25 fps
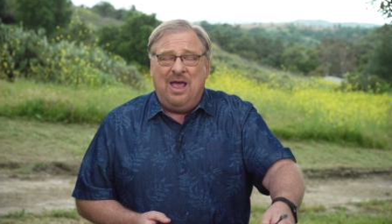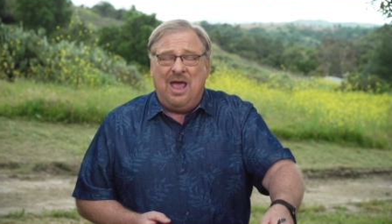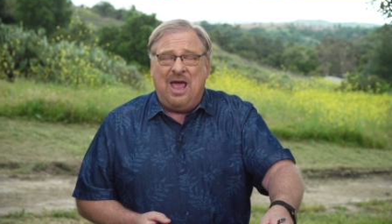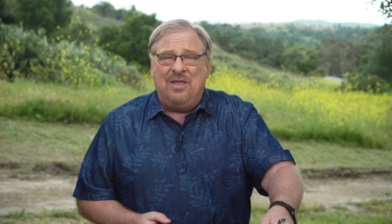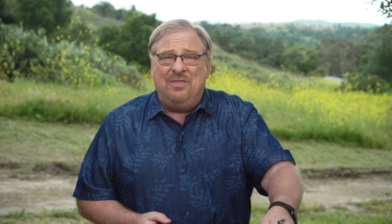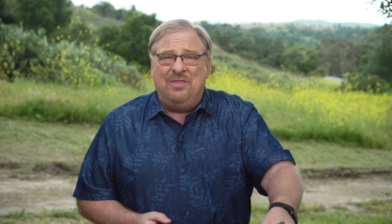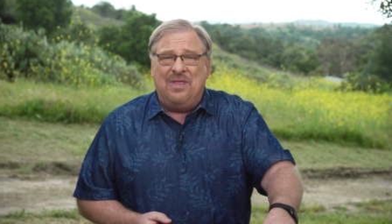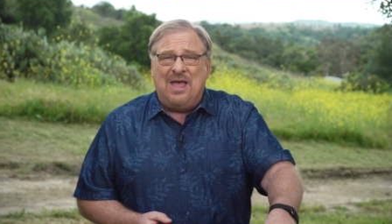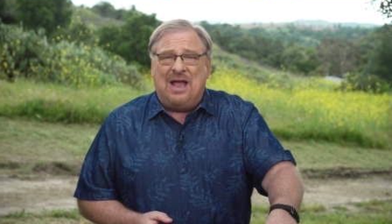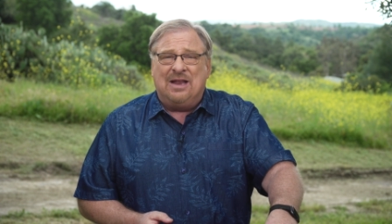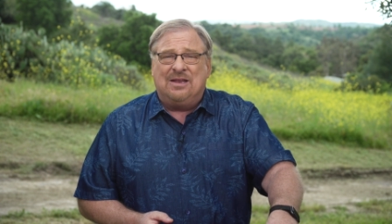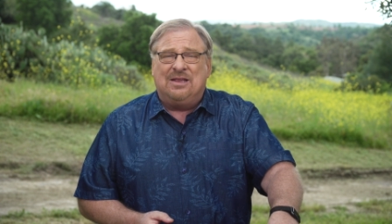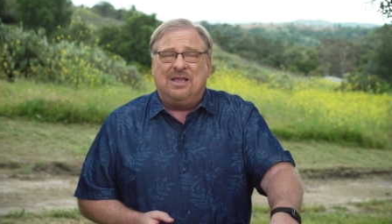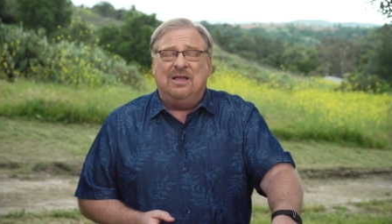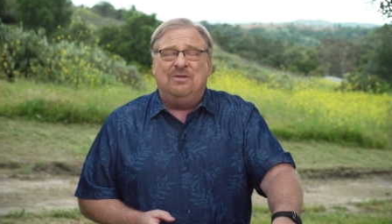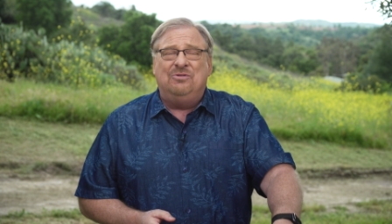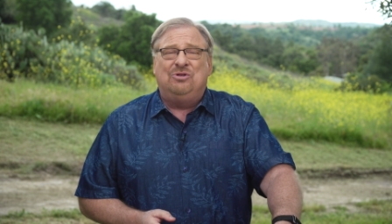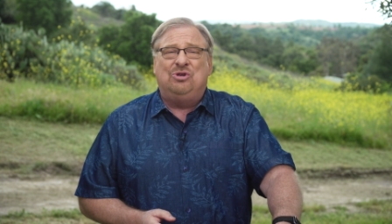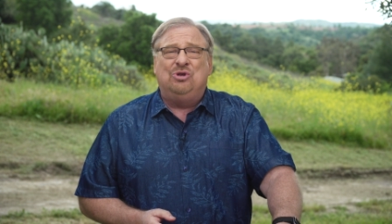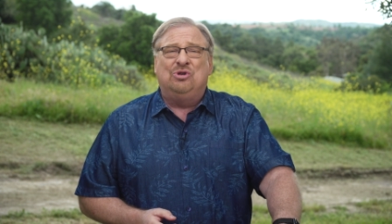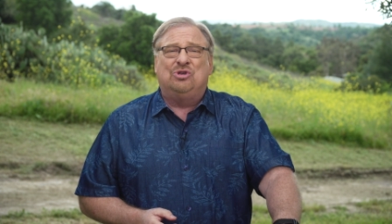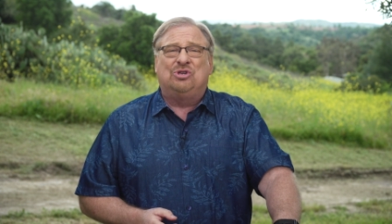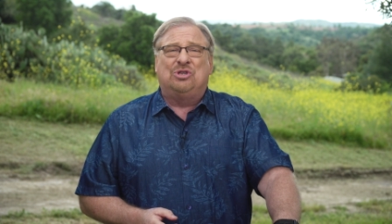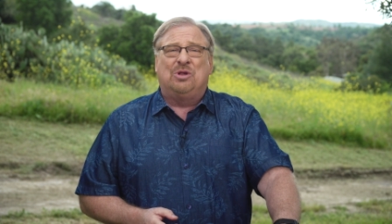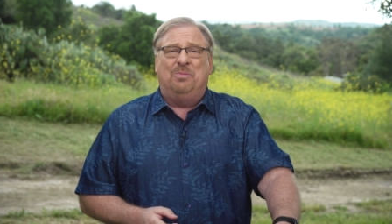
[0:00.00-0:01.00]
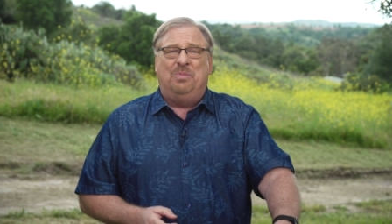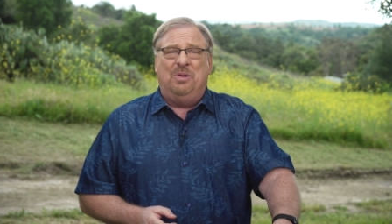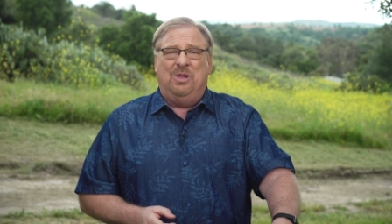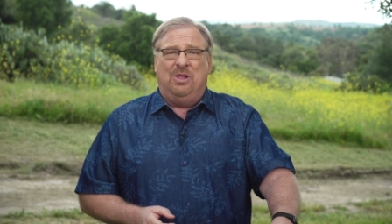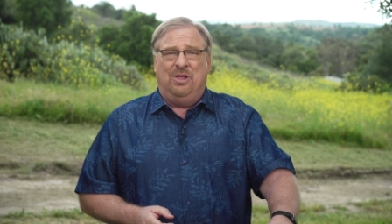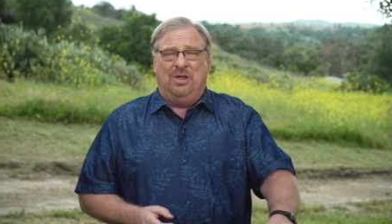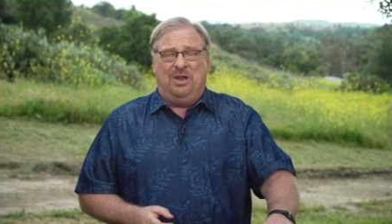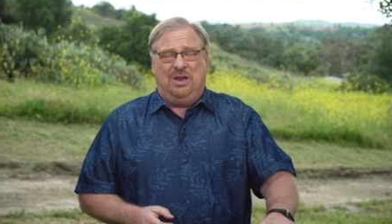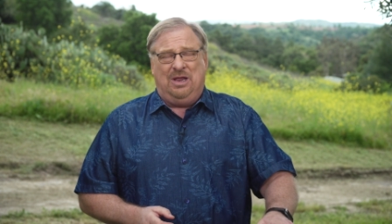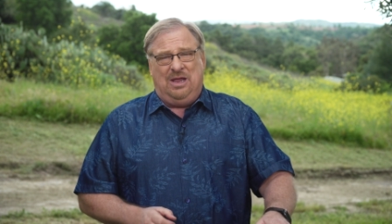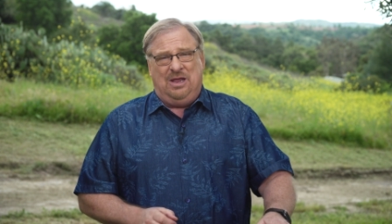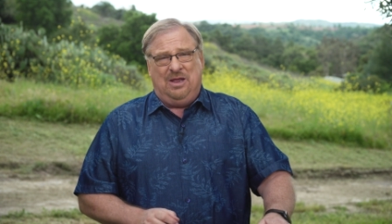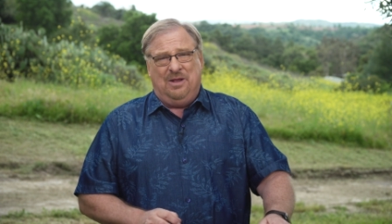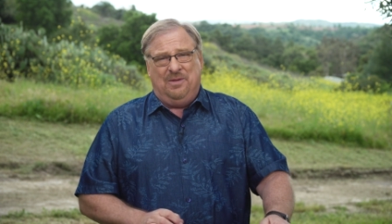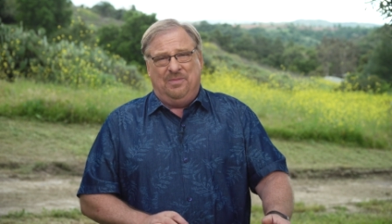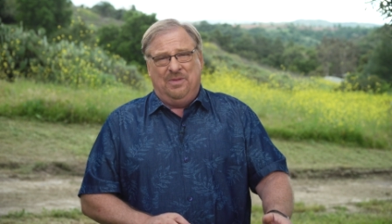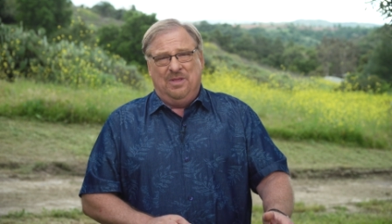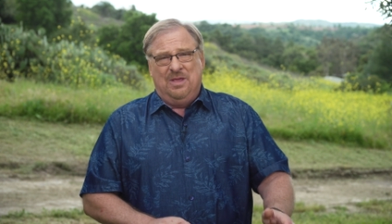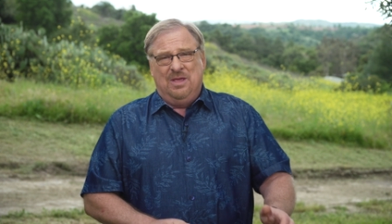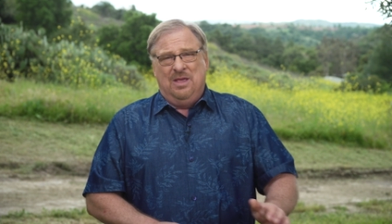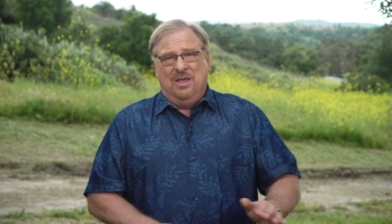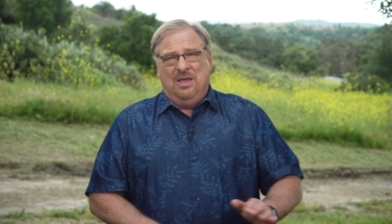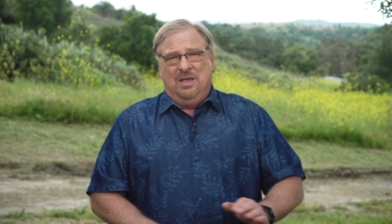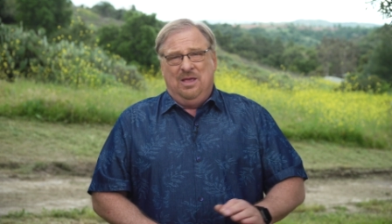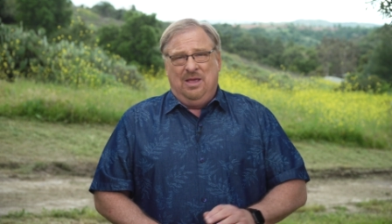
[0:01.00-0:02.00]
and that gives you stability
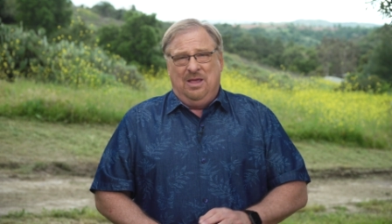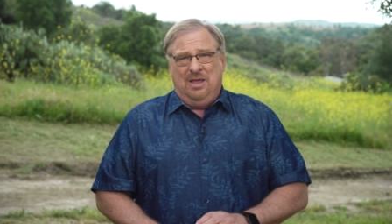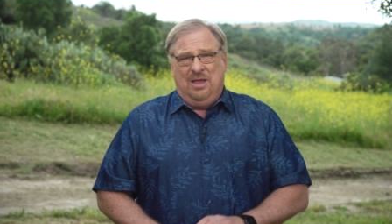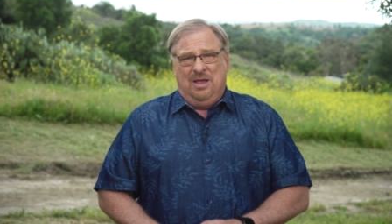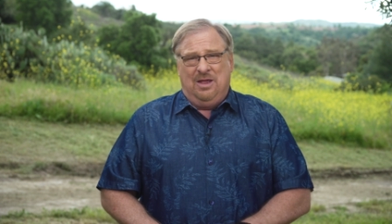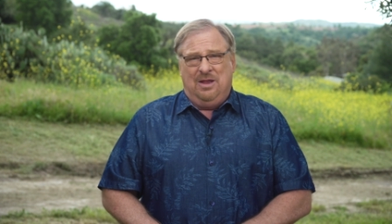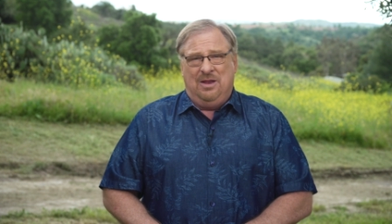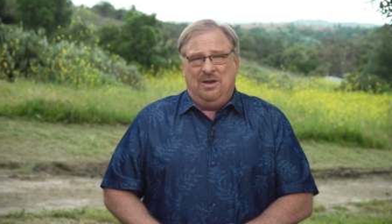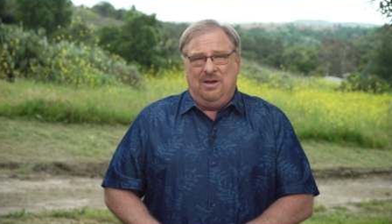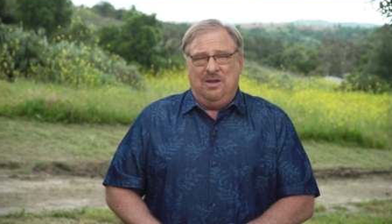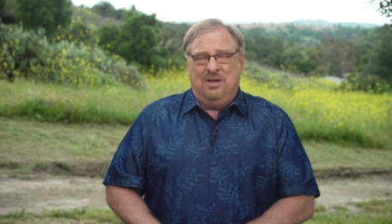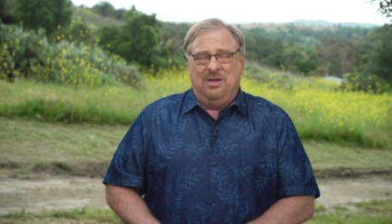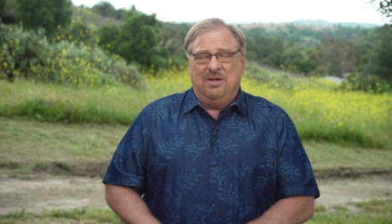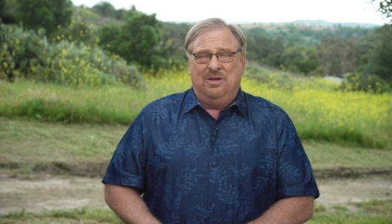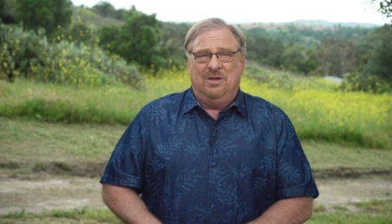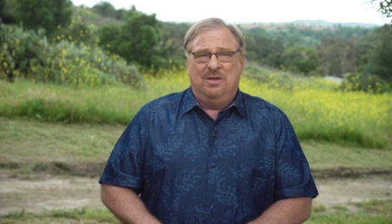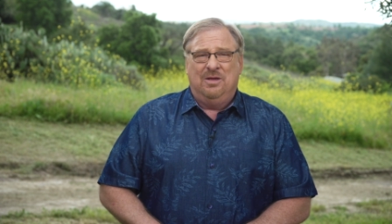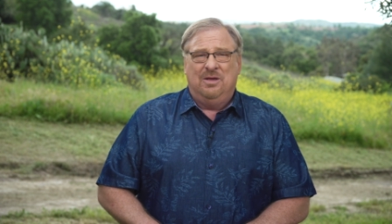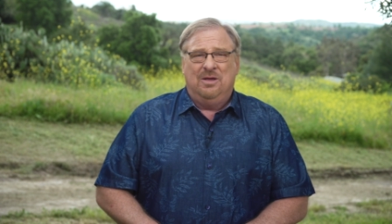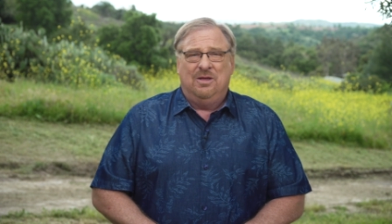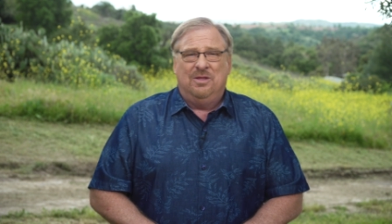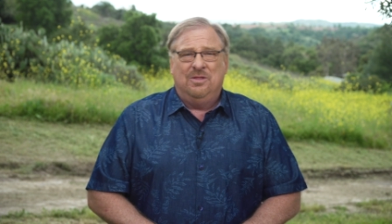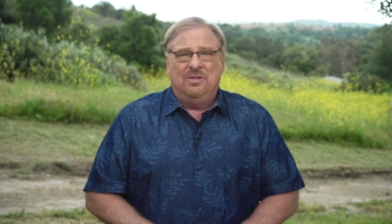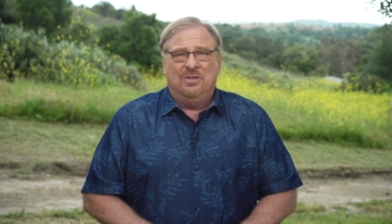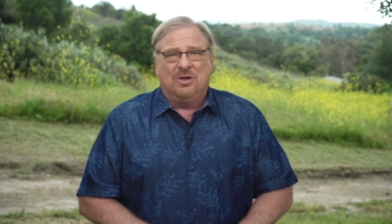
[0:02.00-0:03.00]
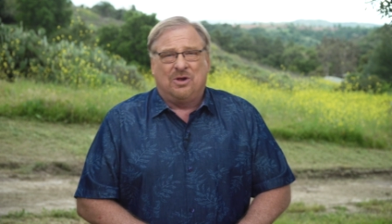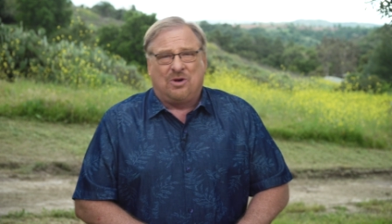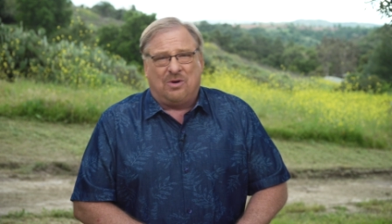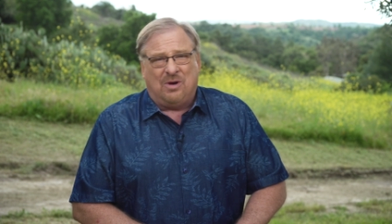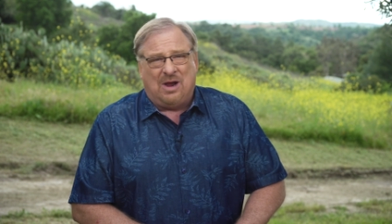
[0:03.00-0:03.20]
in the